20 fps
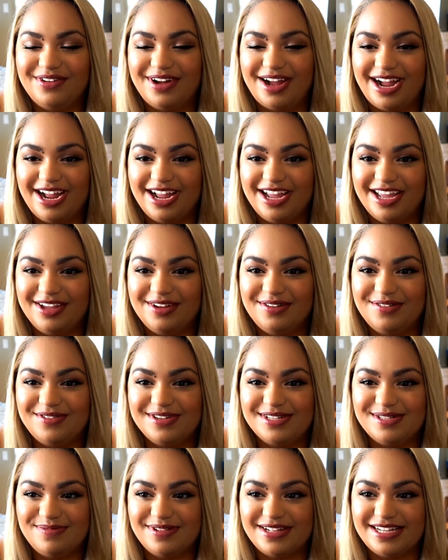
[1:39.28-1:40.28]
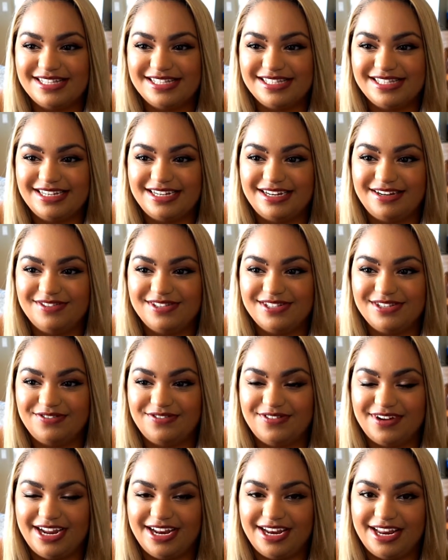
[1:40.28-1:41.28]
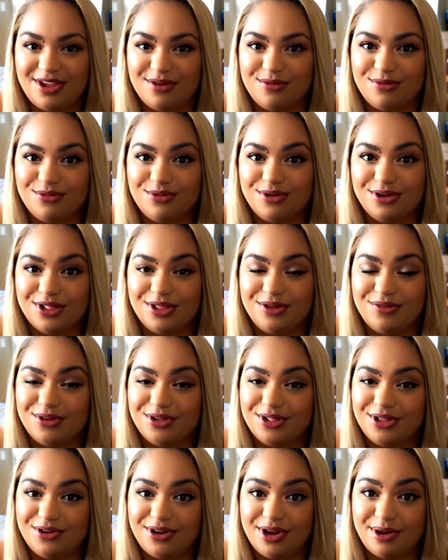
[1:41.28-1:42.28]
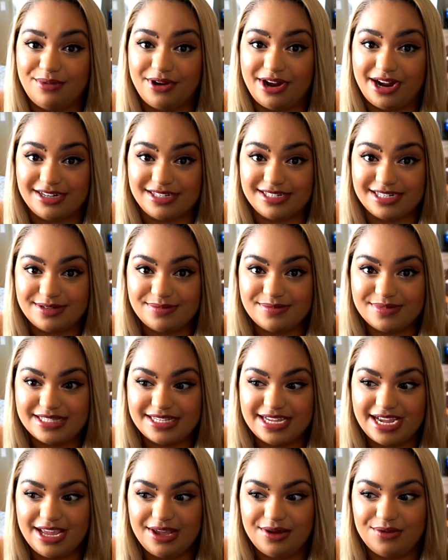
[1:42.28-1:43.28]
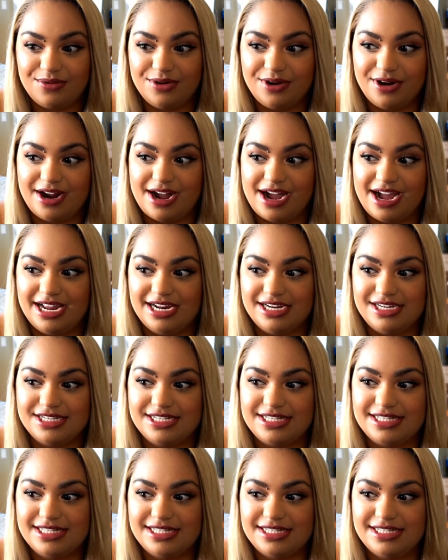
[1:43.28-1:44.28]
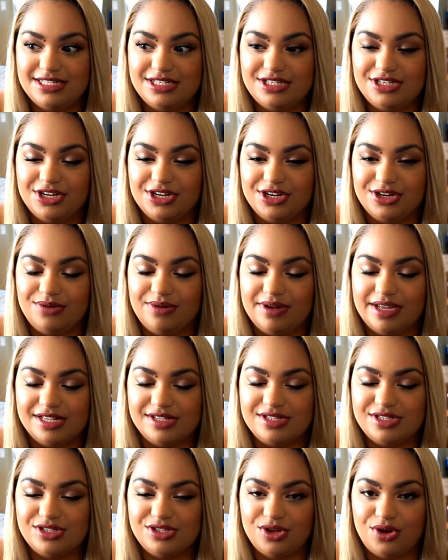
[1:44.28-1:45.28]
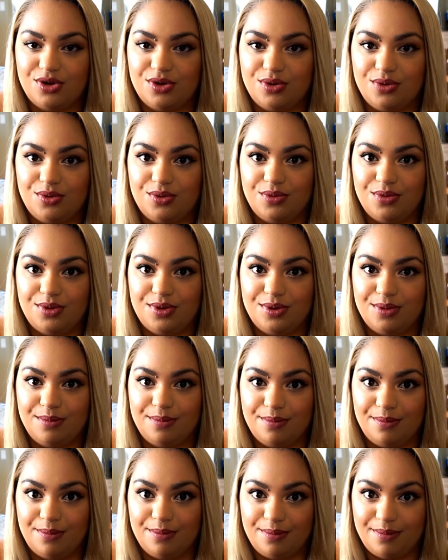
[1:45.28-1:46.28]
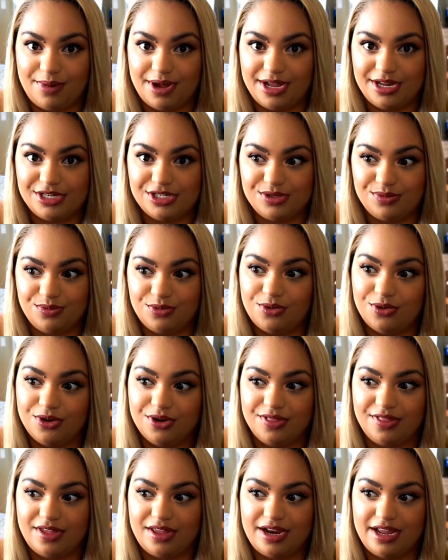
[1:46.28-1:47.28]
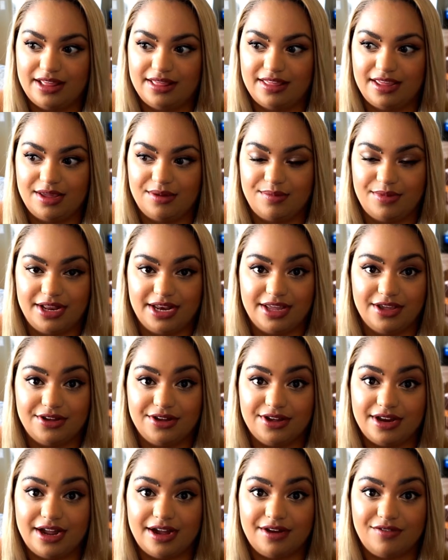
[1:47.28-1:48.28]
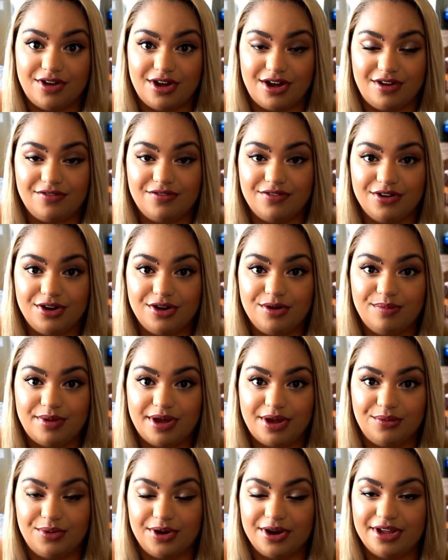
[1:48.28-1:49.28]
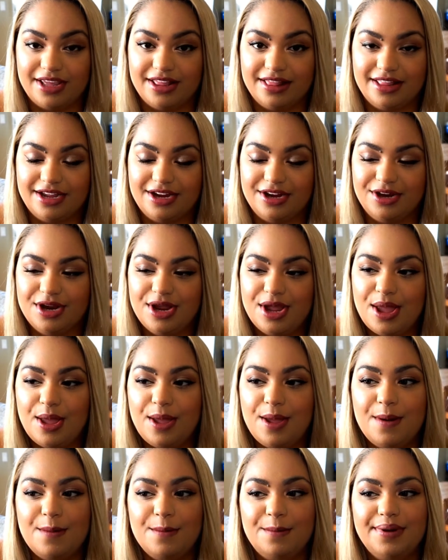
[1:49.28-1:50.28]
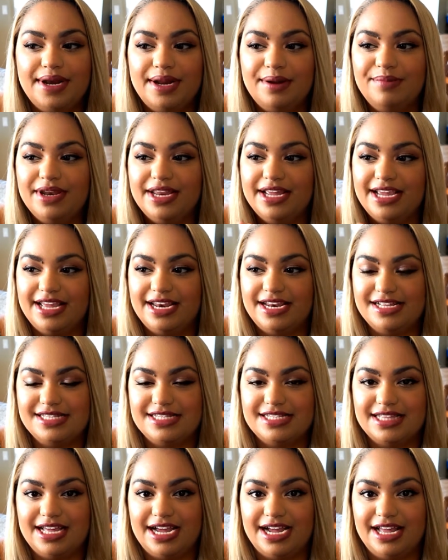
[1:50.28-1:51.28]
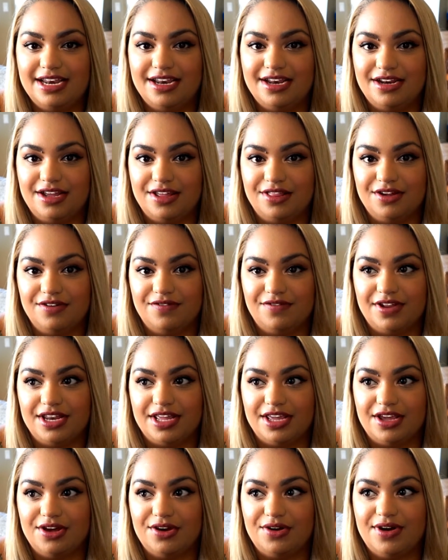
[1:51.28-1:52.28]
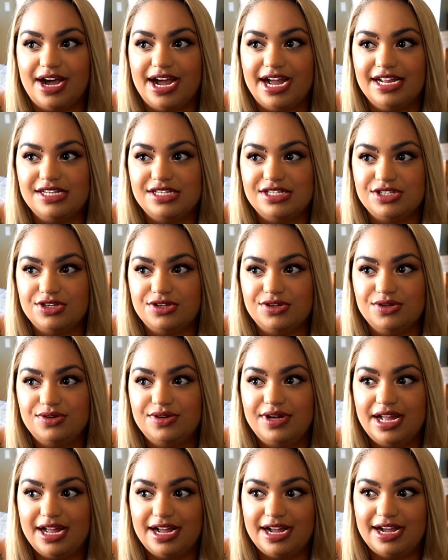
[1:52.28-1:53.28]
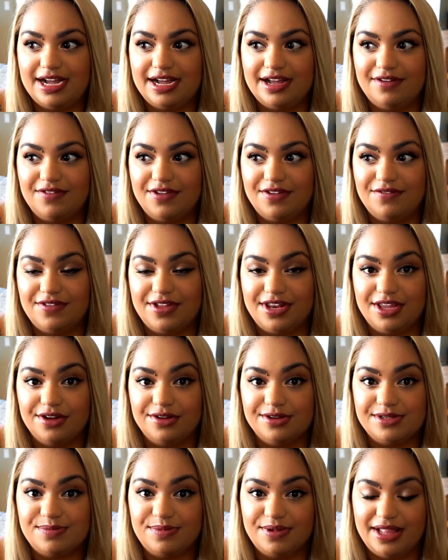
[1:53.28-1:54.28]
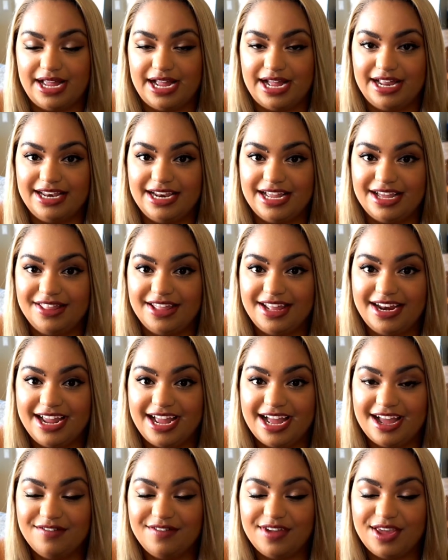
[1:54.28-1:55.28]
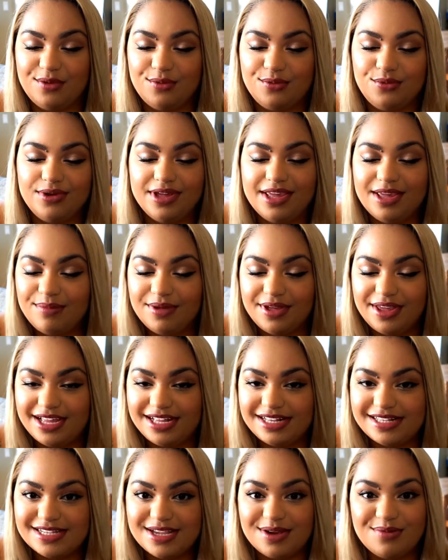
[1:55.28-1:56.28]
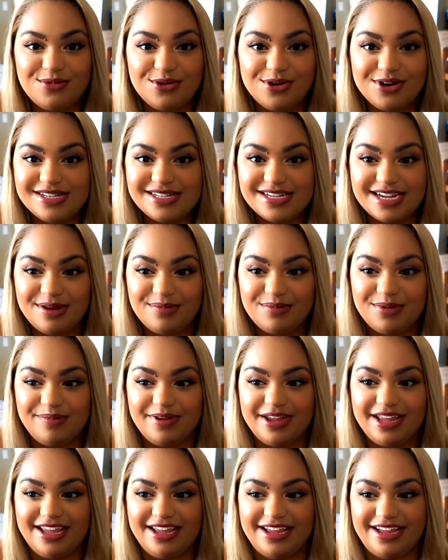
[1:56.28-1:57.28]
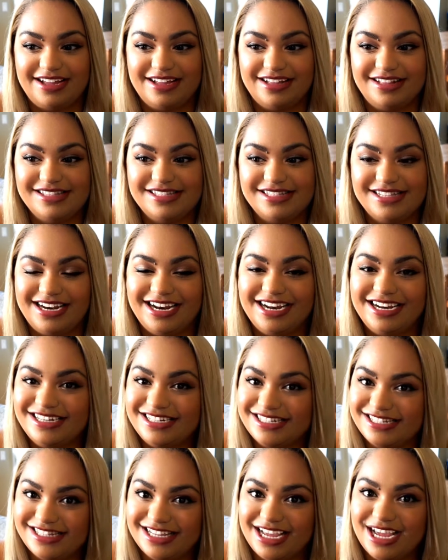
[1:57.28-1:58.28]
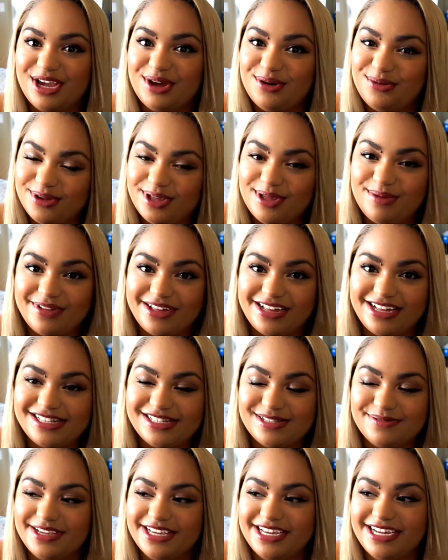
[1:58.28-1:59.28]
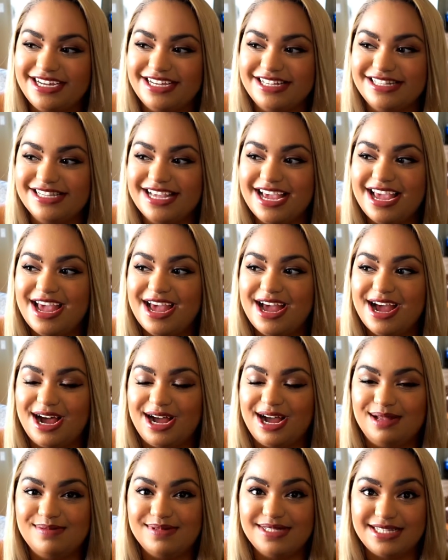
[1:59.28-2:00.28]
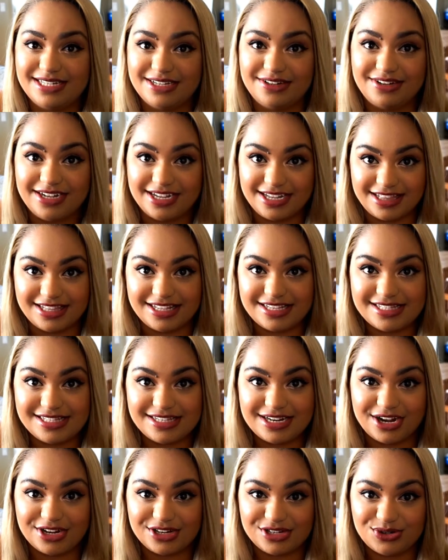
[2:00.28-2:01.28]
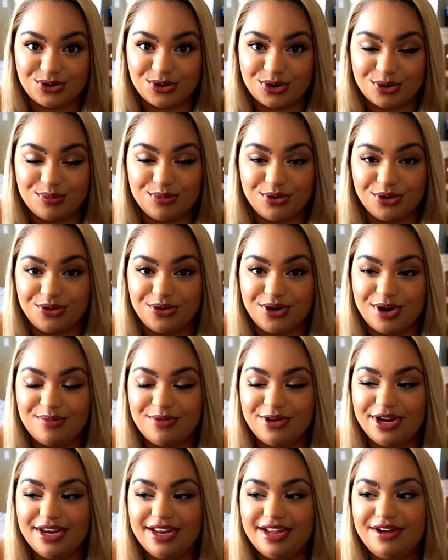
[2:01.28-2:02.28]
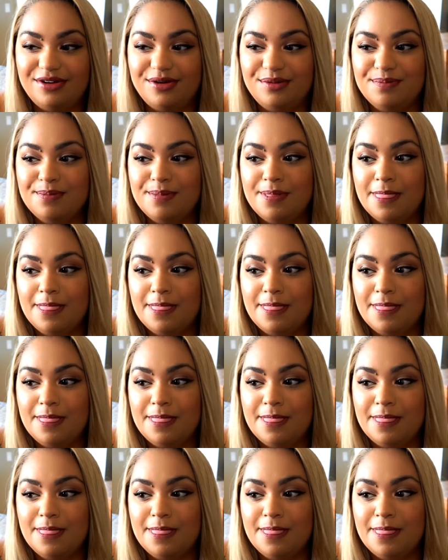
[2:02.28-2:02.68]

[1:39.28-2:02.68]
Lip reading: I was blessed enough to find a really great practicum site where I just took away so much more than I think money could have offered by working there. But I'm gonna get into that in another video. I do have videos planned now that I have a wee bit more time on my hands, and I just say a wee bit because I'm still in this doctoral program right now.